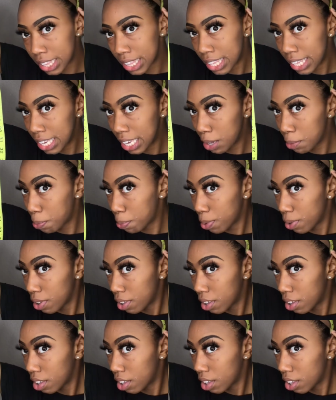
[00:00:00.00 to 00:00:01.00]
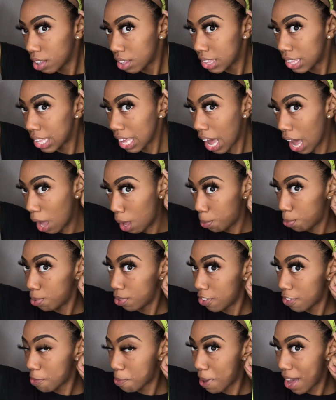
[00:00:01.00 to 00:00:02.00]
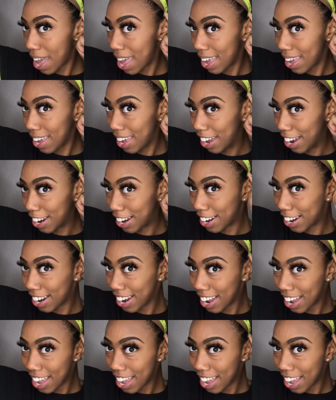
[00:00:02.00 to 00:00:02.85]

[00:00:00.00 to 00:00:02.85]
tip top of my ear